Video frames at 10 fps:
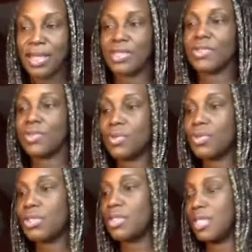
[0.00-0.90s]
So
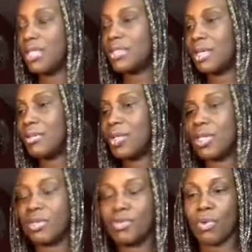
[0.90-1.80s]
those are the things that I'm
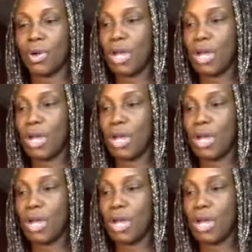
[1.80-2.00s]
looking for.